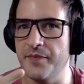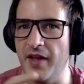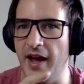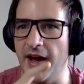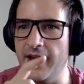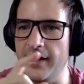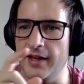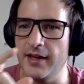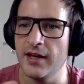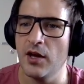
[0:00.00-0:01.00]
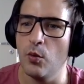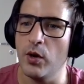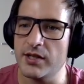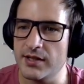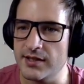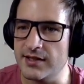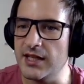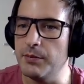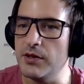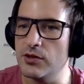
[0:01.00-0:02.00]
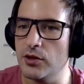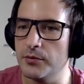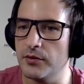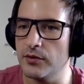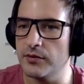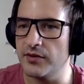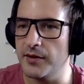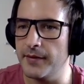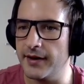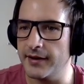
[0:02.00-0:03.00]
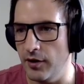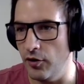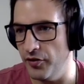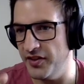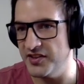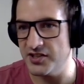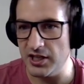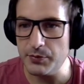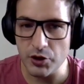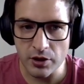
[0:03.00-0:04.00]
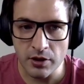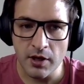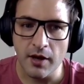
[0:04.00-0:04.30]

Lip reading: I was skipping some trademark on the description,